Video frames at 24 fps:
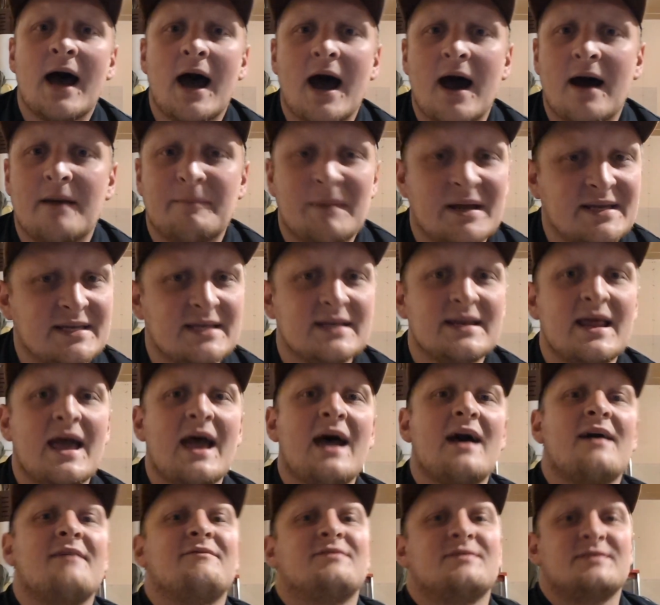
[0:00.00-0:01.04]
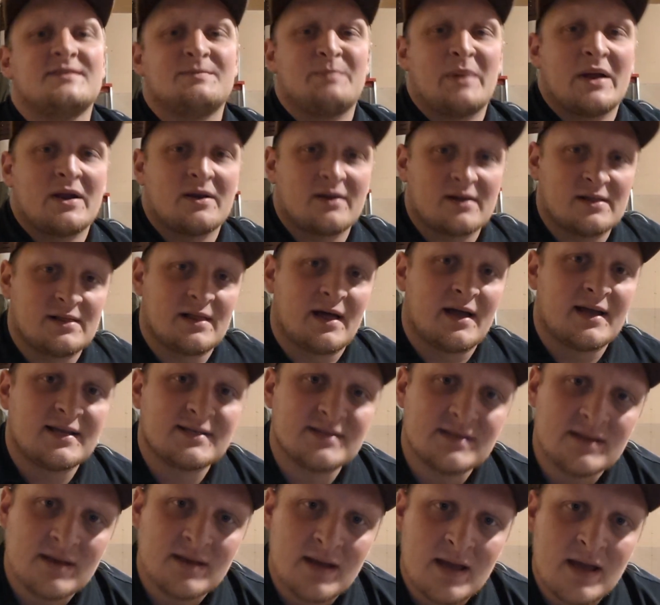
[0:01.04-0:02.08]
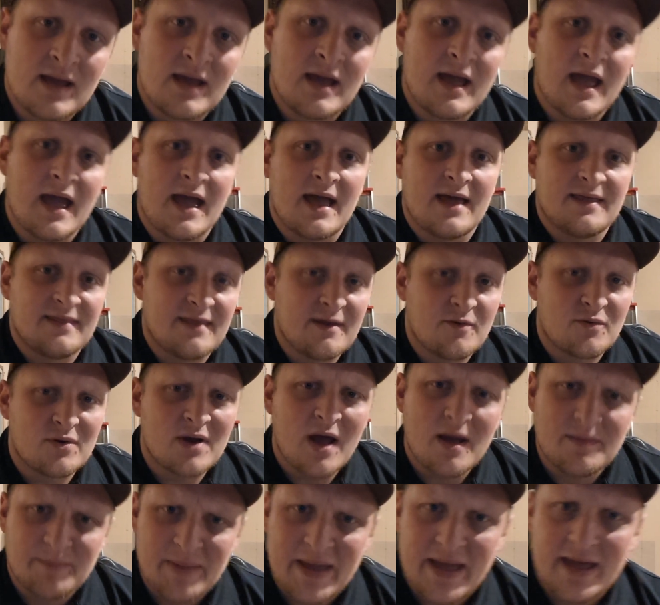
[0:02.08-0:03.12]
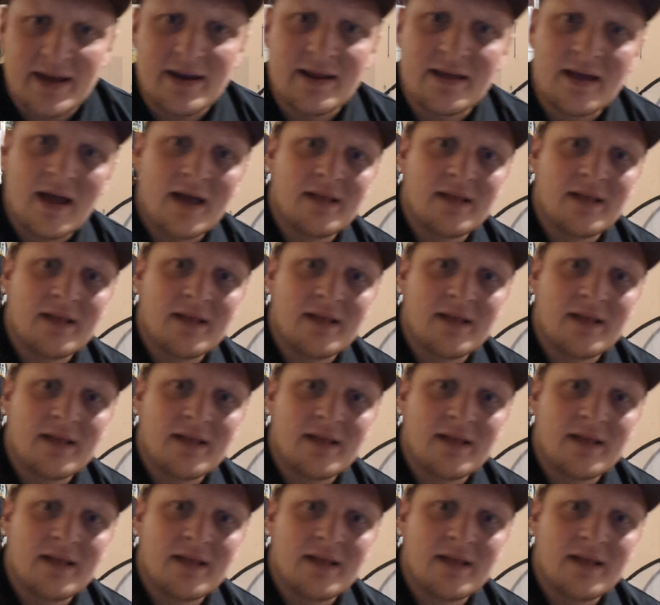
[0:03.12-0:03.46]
I did have this paracline, and they were not bad.